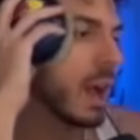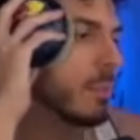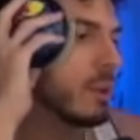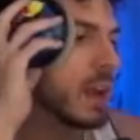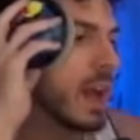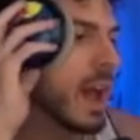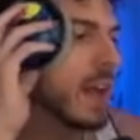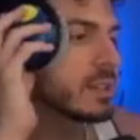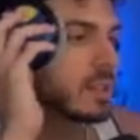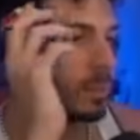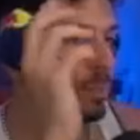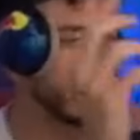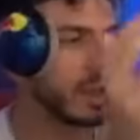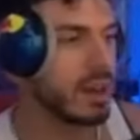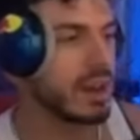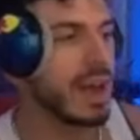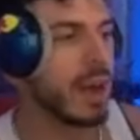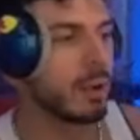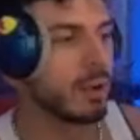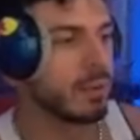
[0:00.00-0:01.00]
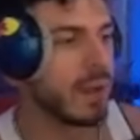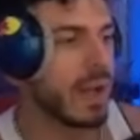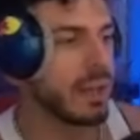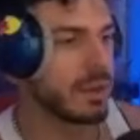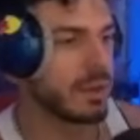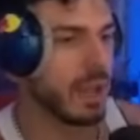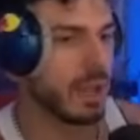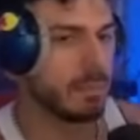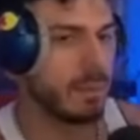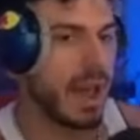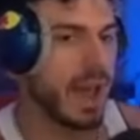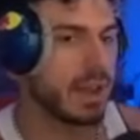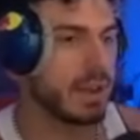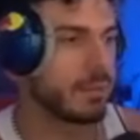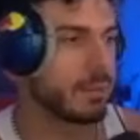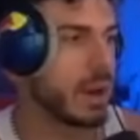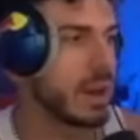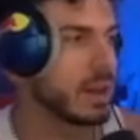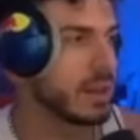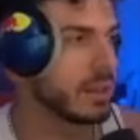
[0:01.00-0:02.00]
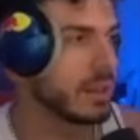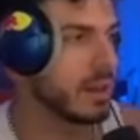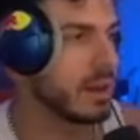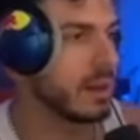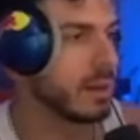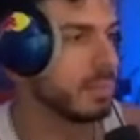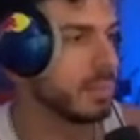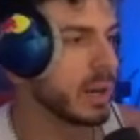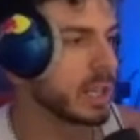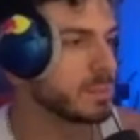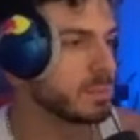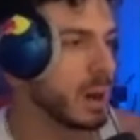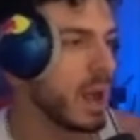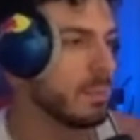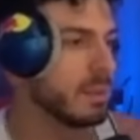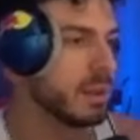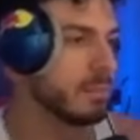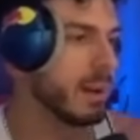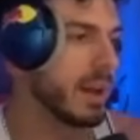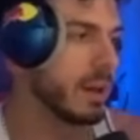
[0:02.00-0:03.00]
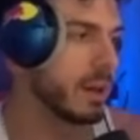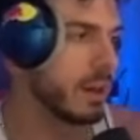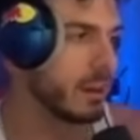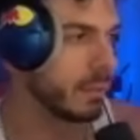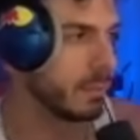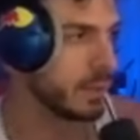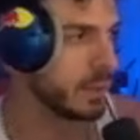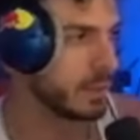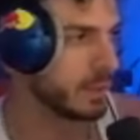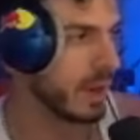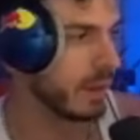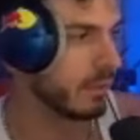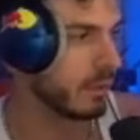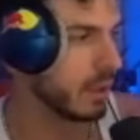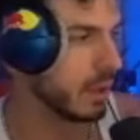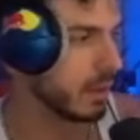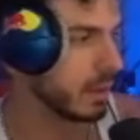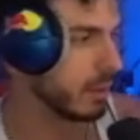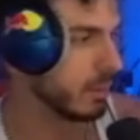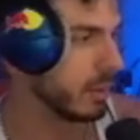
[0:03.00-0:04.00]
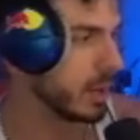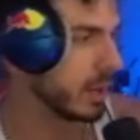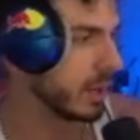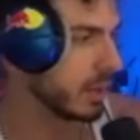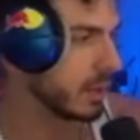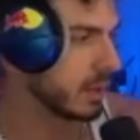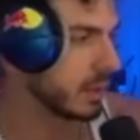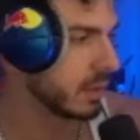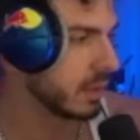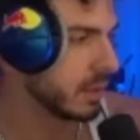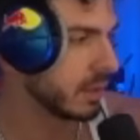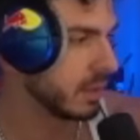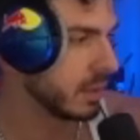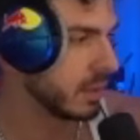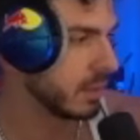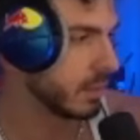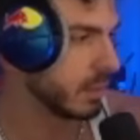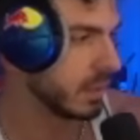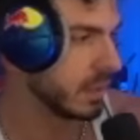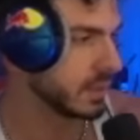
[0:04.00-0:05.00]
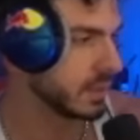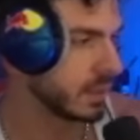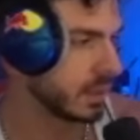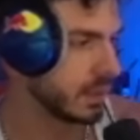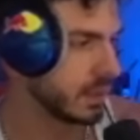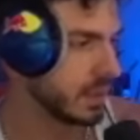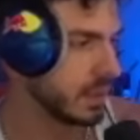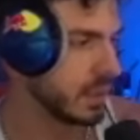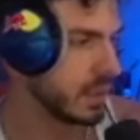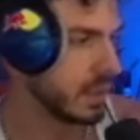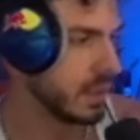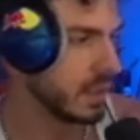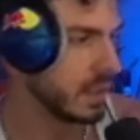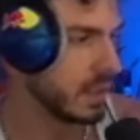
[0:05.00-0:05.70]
I mean, as a player, I would rather get back right in there, but it's probably better if we do have a longer break, realistically.